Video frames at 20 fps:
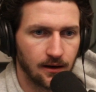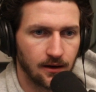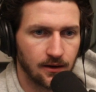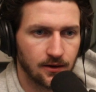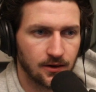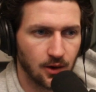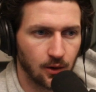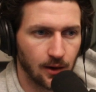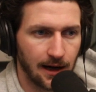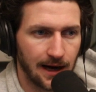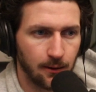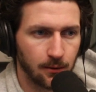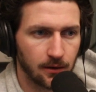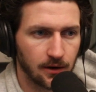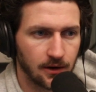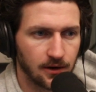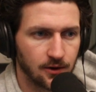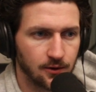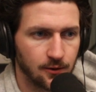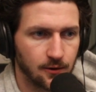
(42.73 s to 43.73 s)
So how we're going
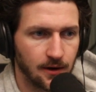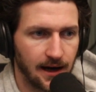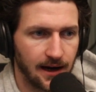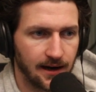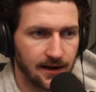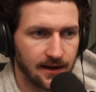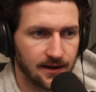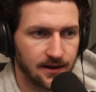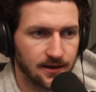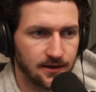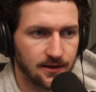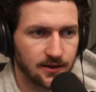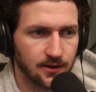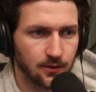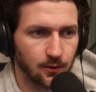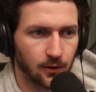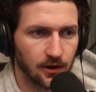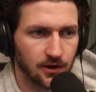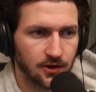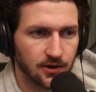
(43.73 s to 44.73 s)
to do that is
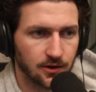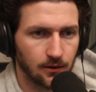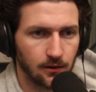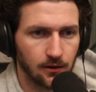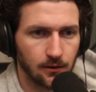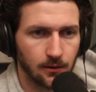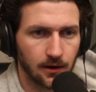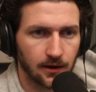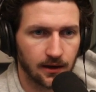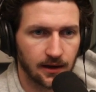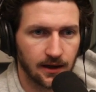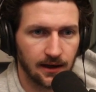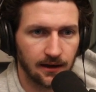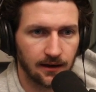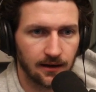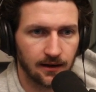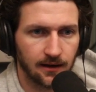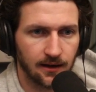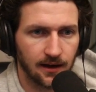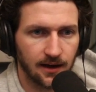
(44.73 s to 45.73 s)
we're going to solo our
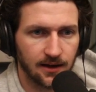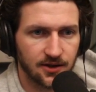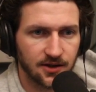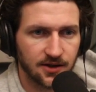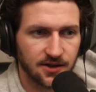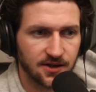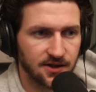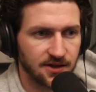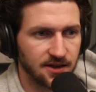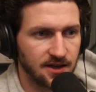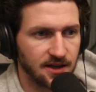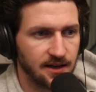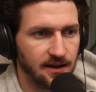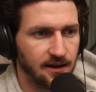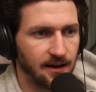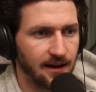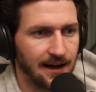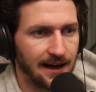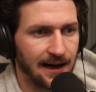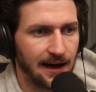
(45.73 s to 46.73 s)
kick and just
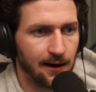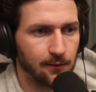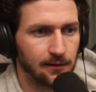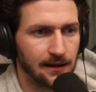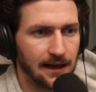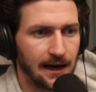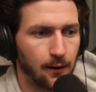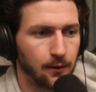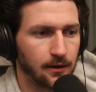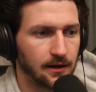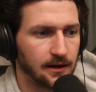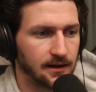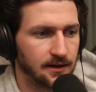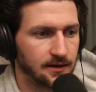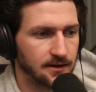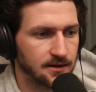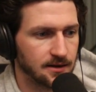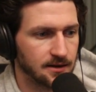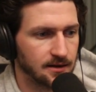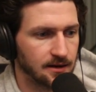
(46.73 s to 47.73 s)
see how loud it
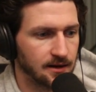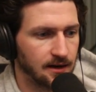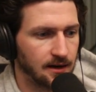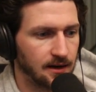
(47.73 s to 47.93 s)
is.